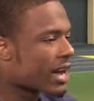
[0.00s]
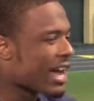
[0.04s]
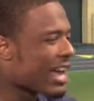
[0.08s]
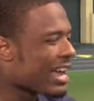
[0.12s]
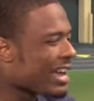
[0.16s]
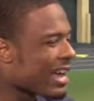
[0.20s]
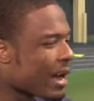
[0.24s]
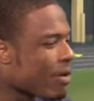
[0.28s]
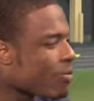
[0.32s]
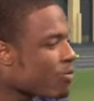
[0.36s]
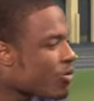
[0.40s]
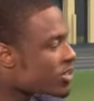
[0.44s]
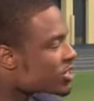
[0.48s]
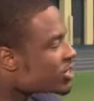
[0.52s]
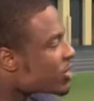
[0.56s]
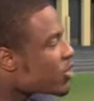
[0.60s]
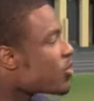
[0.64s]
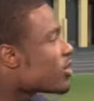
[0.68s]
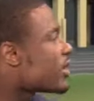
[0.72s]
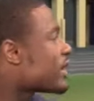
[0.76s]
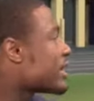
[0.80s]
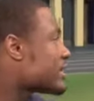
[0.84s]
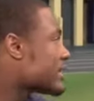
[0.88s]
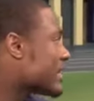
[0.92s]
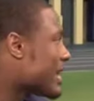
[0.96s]
I wasn't
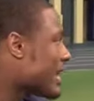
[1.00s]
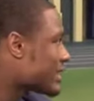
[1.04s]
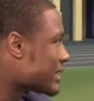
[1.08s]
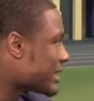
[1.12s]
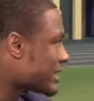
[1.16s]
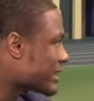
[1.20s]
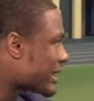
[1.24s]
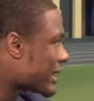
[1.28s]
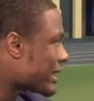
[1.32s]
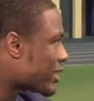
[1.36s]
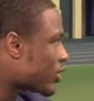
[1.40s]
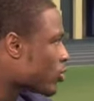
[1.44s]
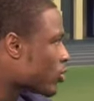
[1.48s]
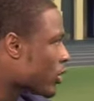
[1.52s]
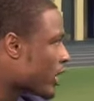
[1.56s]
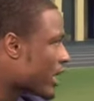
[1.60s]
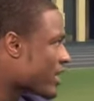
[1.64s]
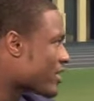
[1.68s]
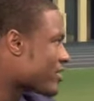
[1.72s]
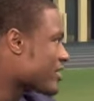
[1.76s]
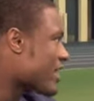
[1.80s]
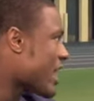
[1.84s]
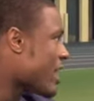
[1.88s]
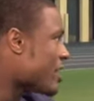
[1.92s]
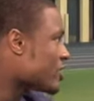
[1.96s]
going against guys like that who
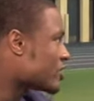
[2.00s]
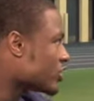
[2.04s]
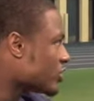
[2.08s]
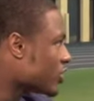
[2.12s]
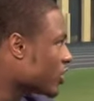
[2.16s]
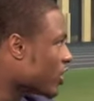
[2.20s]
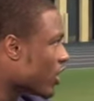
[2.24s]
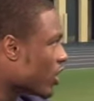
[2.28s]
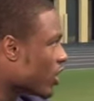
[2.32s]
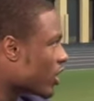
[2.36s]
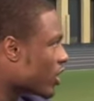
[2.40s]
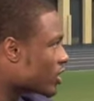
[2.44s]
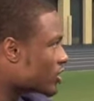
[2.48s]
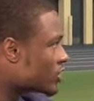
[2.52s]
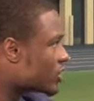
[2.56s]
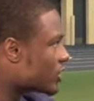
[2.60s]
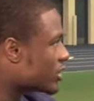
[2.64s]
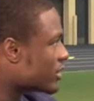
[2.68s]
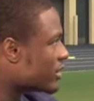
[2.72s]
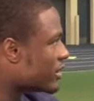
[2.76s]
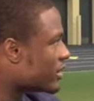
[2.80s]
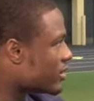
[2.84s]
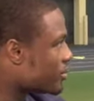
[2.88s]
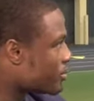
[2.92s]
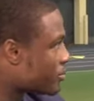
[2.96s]
had 1,000 yards
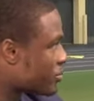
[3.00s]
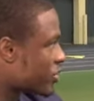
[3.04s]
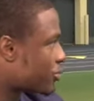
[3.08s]
the